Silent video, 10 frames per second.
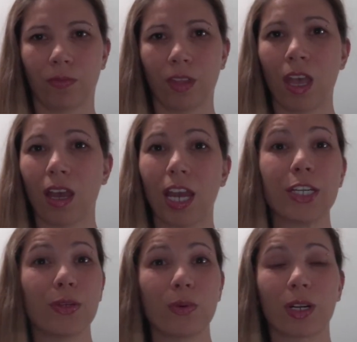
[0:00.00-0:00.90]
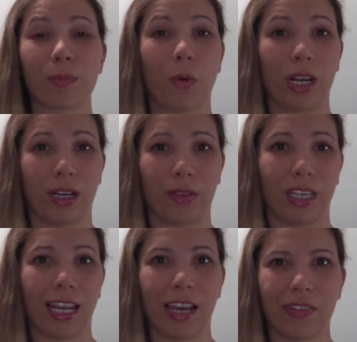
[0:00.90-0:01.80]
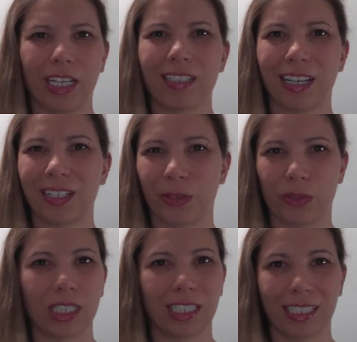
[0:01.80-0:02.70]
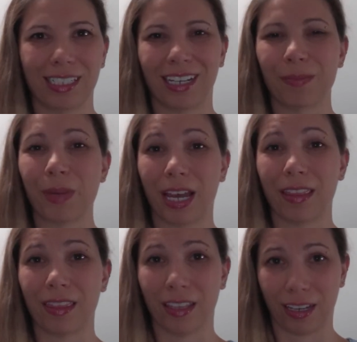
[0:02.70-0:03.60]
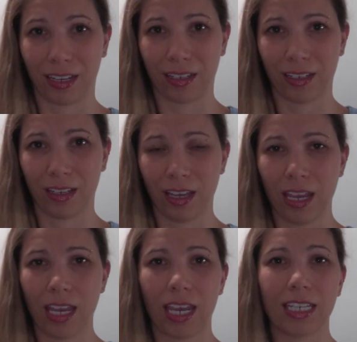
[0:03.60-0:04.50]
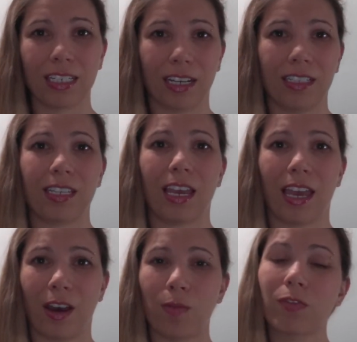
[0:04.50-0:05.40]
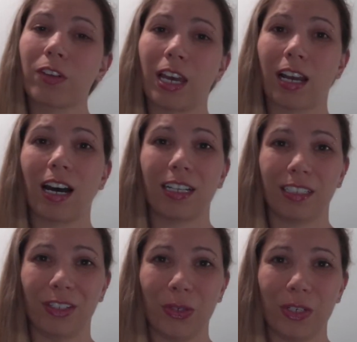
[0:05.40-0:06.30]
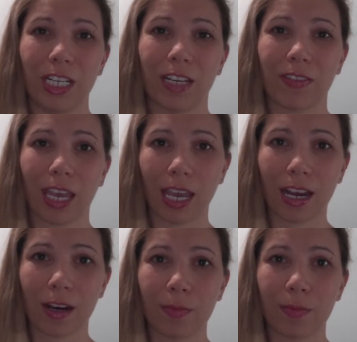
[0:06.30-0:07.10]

I do want to point out that having a diagnosis is not a bad thing. It does help for that continuity of care between